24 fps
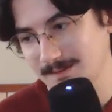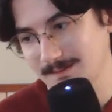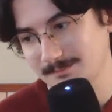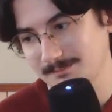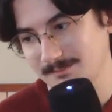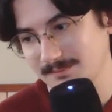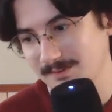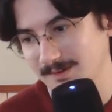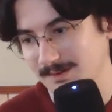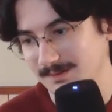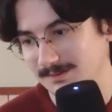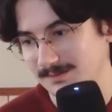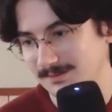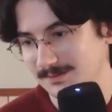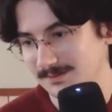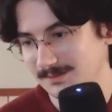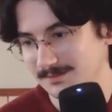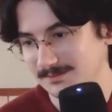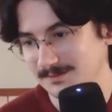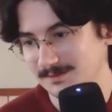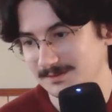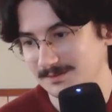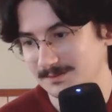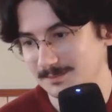Brought it to
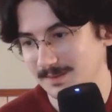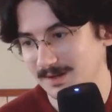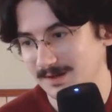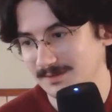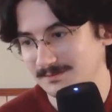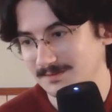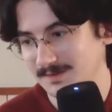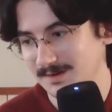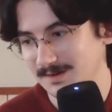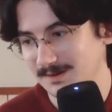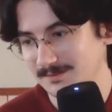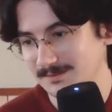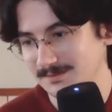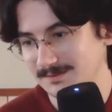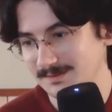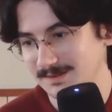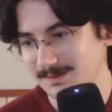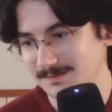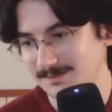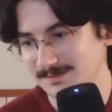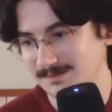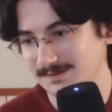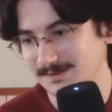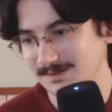a friend's bonfire one
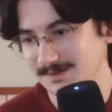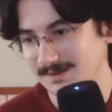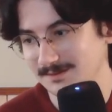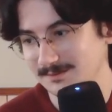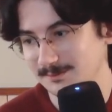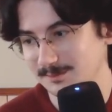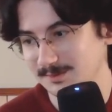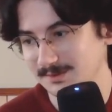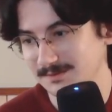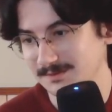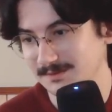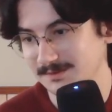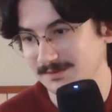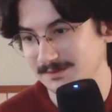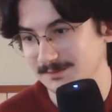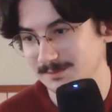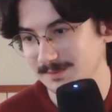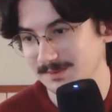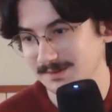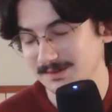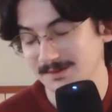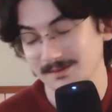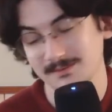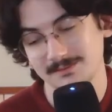time because he didn't have a Bluetooth
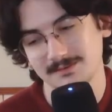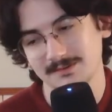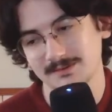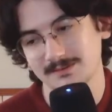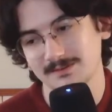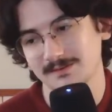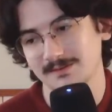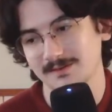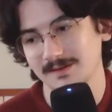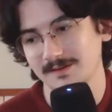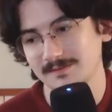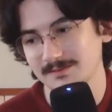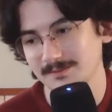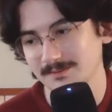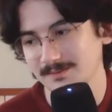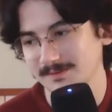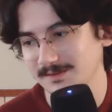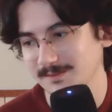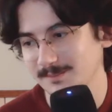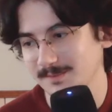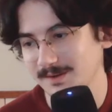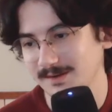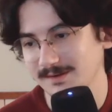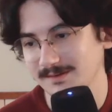speaker. Should have just left it
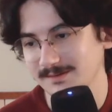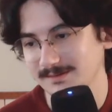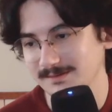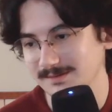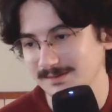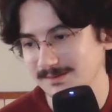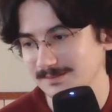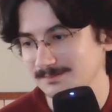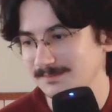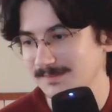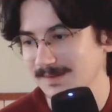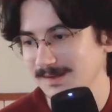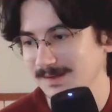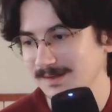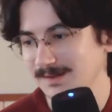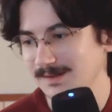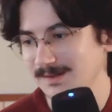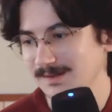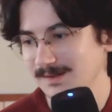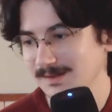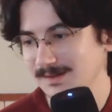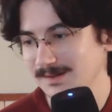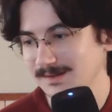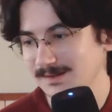with him, honestly.
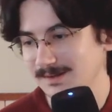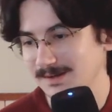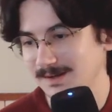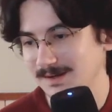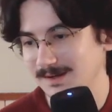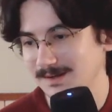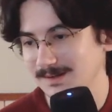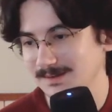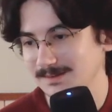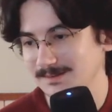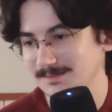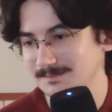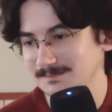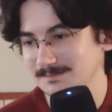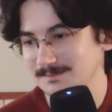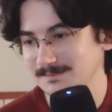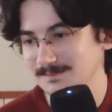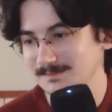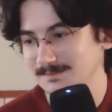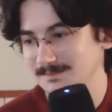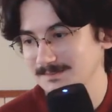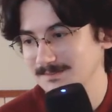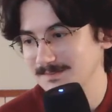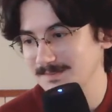And
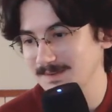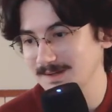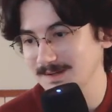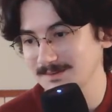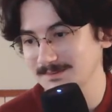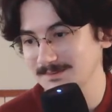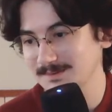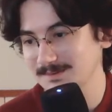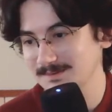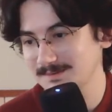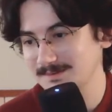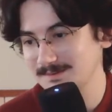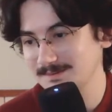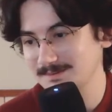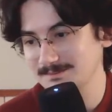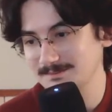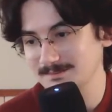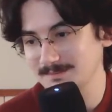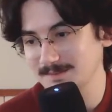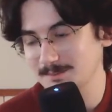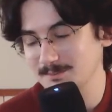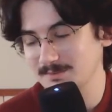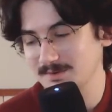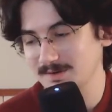he was
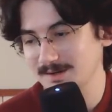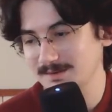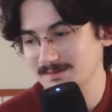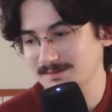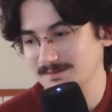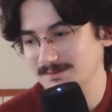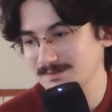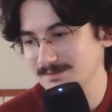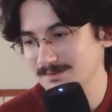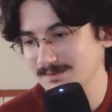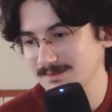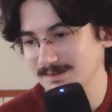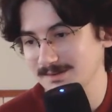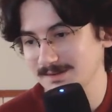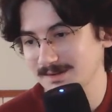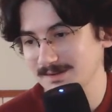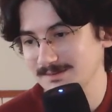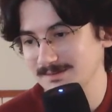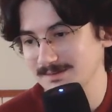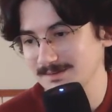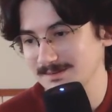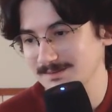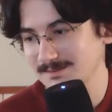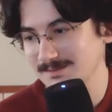impressed. He
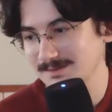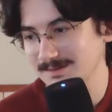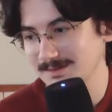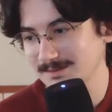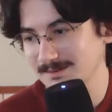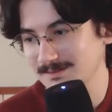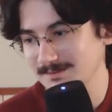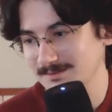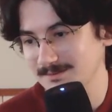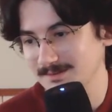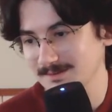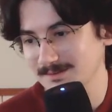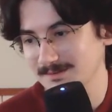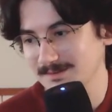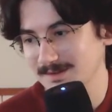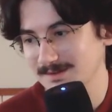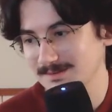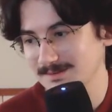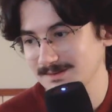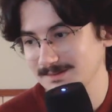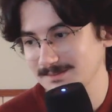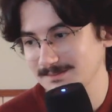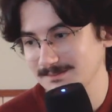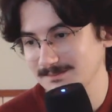liked it. His friends
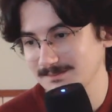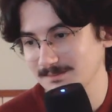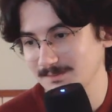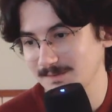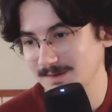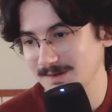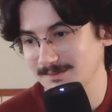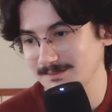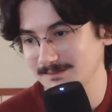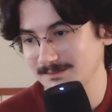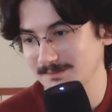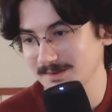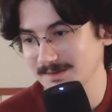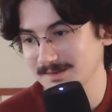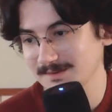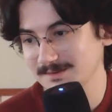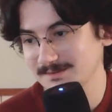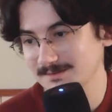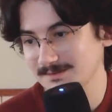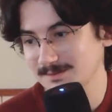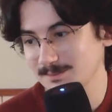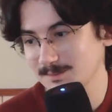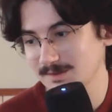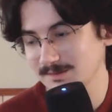liked it. We
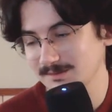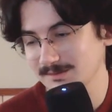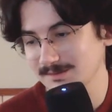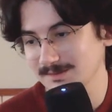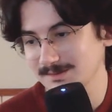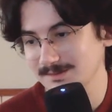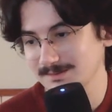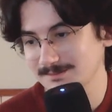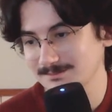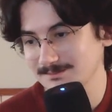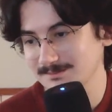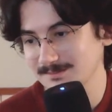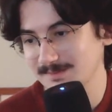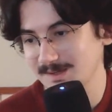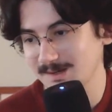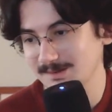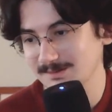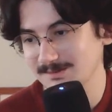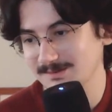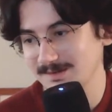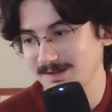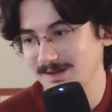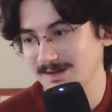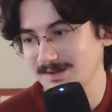listened to music
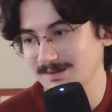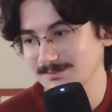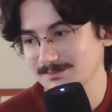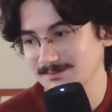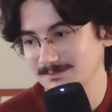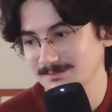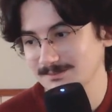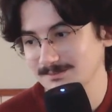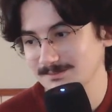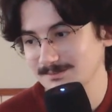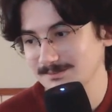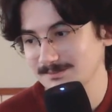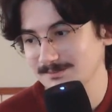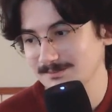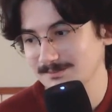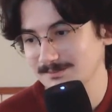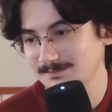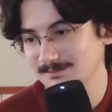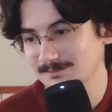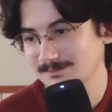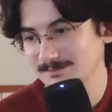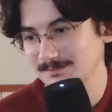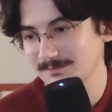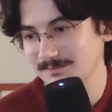outside
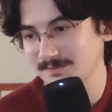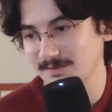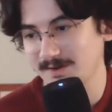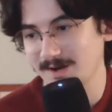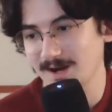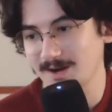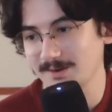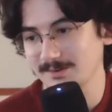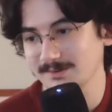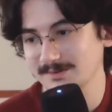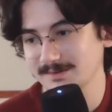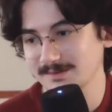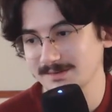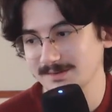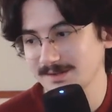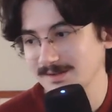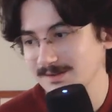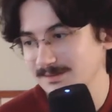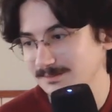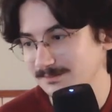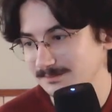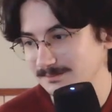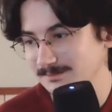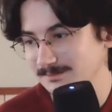for hours on end.